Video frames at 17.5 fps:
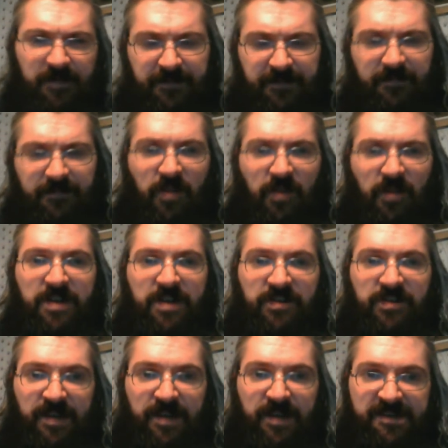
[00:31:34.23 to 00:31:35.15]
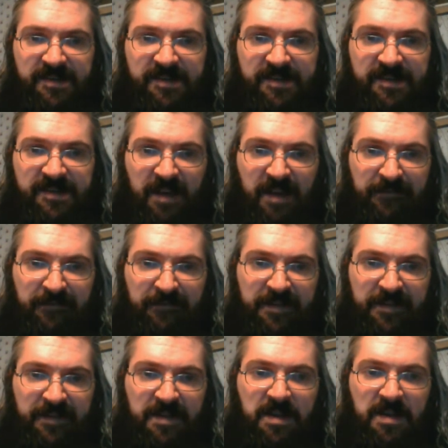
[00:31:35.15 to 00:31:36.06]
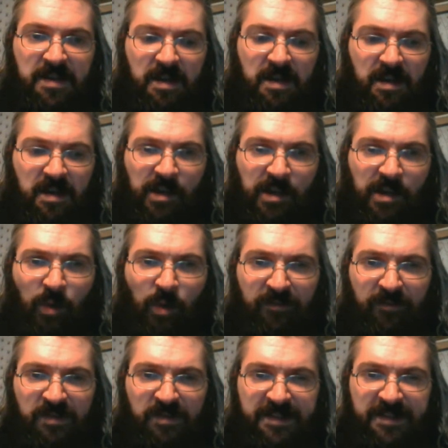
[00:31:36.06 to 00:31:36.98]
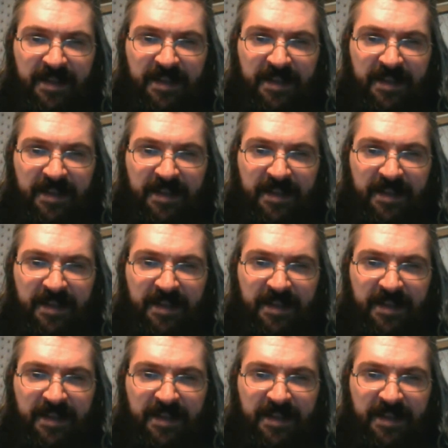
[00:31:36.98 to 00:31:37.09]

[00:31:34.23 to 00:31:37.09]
very interesting stuff. The equivalent